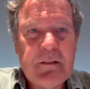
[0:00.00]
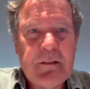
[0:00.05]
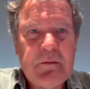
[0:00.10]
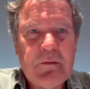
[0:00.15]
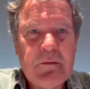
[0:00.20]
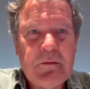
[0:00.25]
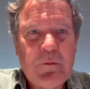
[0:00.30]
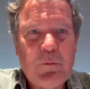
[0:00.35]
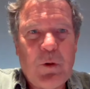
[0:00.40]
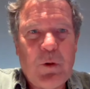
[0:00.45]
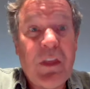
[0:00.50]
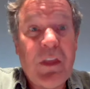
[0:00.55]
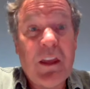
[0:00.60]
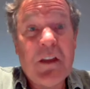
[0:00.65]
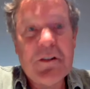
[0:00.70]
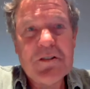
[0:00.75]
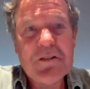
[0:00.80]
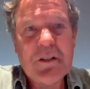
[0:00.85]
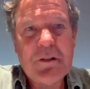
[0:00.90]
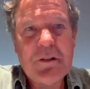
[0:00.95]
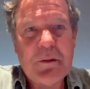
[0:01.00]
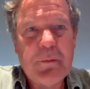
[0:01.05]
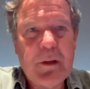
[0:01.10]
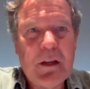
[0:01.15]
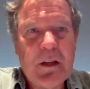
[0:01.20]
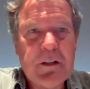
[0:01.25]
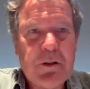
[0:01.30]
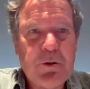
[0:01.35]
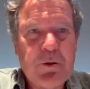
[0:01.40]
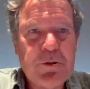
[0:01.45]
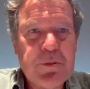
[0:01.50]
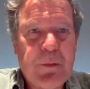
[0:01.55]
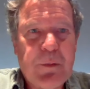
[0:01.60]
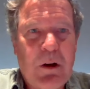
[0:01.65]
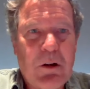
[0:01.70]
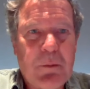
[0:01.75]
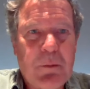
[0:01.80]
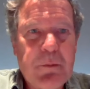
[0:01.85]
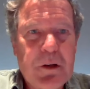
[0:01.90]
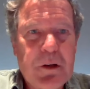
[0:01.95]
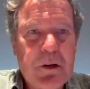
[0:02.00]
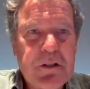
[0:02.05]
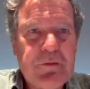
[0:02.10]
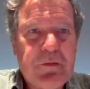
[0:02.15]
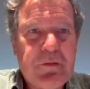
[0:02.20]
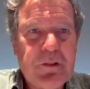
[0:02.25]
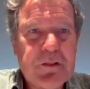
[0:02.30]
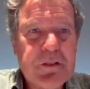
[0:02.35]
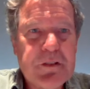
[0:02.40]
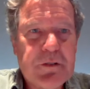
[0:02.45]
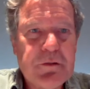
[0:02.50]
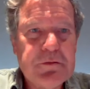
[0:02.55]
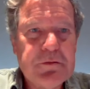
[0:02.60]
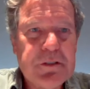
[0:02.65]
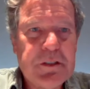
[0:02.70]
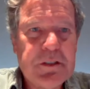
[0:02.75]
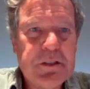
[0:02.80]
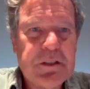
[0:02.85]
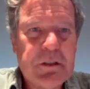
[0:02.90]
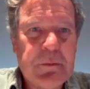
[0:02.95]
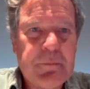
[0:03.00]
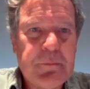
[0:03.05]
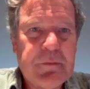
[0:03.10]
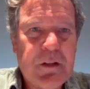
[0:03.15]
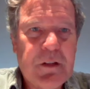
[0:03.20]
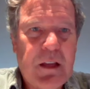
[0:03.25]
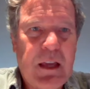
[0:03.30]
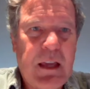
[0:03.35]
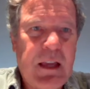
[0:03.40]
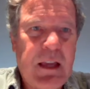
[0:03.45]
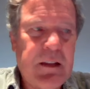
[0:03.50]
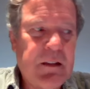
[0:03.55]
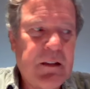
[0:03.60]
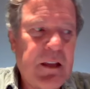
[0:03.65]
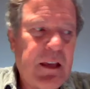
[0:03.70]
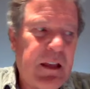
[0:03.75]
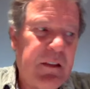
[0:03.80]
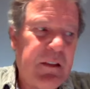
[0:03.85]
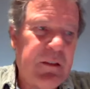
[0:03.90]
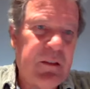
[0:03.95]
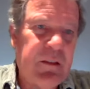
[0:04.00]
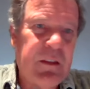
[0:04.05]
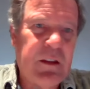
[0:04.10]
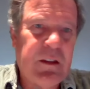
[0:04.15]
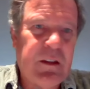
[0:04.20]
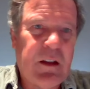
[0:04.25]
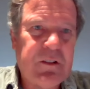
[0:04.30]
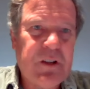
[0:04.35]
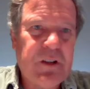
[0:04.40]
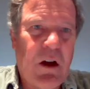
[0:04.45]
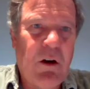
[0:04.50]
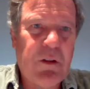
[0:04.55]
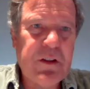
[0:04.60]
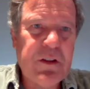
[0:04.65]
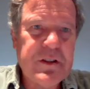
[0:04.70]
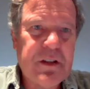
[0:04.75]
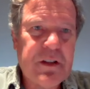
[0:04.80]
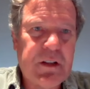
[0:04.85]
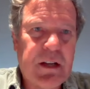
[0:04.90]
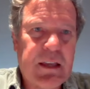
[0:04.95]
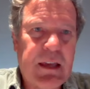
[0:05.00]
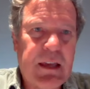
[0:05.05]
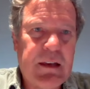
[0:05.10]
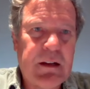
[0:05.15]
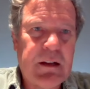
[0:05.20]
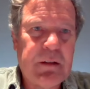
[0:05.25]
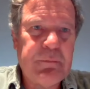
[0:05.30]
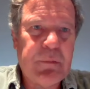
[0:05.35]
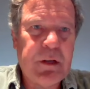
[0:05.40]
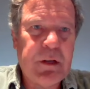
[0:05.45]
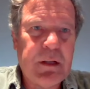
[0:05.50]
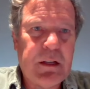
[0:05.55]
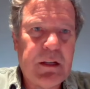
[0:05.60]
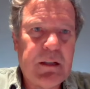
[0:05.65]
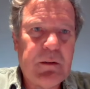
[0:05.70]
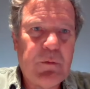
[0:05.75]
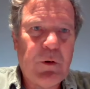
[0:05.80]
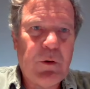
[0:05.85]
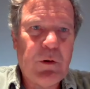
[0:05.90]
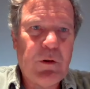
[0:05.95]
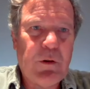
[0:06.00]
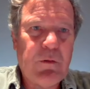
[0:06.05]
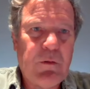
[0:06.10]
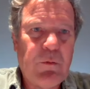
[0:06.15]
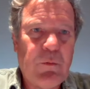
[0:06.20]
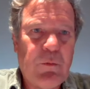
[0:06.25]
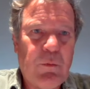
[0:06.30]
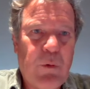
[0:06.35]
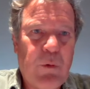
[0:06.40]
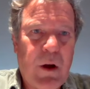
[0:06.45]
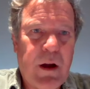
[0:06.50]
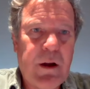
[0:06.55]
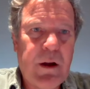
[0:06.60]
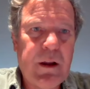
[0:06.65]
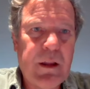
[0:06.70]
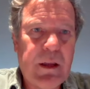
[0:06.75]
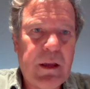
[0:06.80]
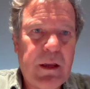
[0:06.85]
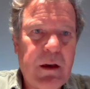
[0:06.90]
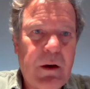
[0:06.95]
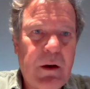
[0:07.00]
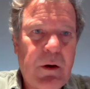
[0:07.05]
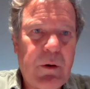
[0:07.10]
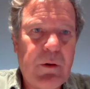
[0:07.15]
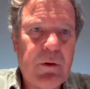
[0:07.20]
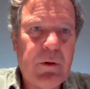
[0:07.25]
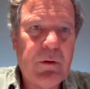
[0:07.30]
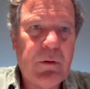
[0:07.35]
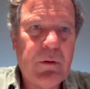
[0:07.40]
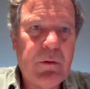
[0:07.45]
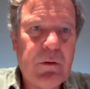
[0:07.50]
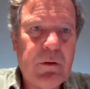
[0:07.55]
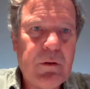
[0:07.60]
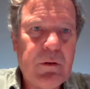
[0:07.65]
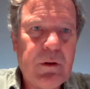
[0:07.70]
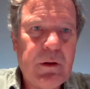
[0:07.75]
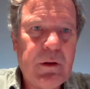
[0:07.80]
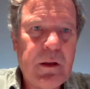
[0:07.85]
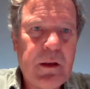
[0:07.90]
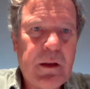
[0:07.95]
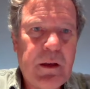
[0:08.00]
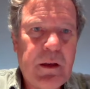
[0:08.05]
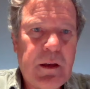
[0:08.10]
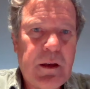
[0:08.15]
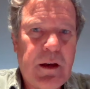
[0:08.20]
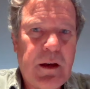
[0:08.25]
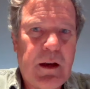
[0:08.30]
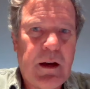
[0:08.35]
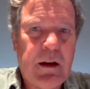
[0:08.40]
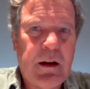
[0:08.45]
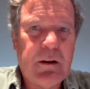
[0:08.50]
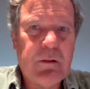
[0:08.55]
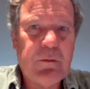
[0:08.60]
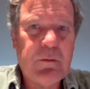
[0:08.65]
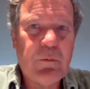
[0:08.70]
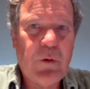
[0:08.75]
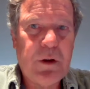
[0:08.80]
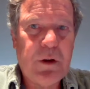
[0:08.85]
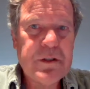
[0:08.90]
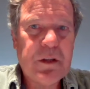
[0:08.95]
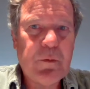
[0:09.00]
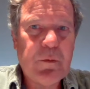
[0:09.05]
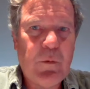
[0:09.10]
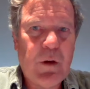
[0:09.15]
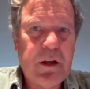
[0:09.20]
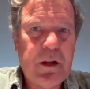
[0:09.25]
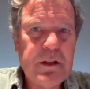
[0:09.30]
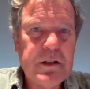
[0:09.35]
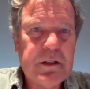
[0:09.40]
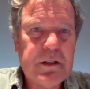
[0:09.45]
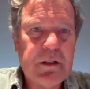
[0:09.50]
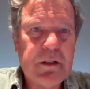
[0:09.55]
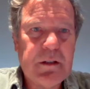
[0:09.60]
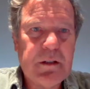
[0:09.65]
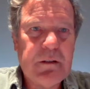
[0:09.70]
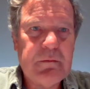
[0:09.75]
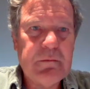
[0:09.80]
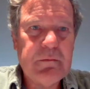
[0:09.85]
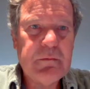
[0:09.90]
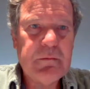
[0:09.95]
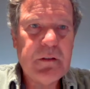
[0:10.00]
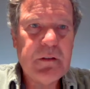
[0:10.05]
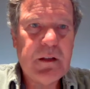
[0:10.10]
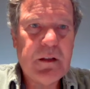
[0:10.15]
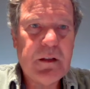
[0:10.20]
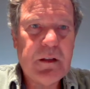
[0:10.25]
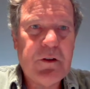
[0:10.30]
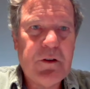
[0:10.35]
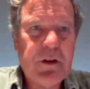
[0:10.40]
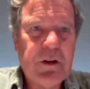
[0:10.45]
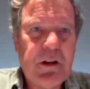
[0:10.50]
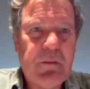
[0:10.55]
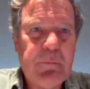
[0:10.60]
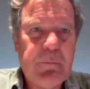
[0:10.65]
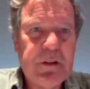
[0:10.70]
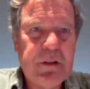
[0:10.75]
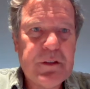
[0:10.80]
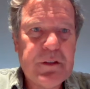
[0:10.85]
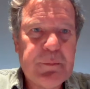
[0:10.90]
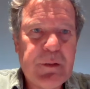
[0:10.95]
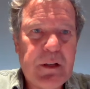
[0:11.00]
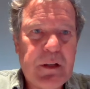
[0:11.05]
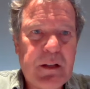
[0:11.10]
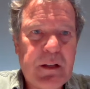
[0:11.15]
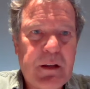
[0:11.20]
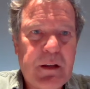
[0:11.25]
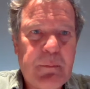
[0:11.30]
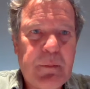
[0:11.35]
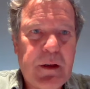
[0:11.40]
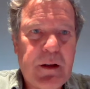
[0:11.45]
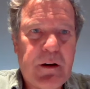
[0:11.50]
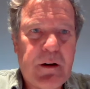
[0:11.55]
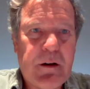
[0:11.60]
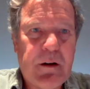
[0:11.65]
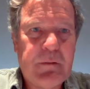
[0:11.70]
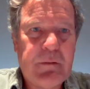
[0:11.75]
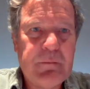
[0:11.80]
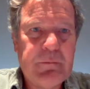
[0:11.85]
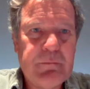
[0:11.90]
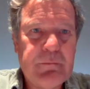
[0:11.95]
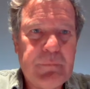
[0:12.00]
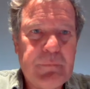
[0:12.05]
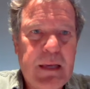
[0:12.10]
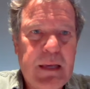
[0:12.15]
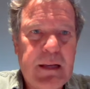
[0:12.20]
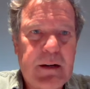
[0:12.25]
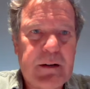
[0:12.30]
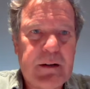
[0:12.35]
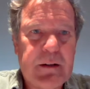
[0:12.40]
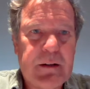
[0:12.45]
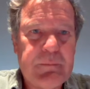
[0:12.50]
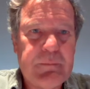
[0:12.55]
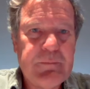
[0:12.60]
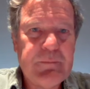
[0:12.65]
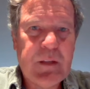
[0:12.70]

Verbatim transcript: what they consider to be a too small a budget for the school systems and yet then there's all this unaccounted money well where did it go uh, was it wasted could it have been spent in a better manner?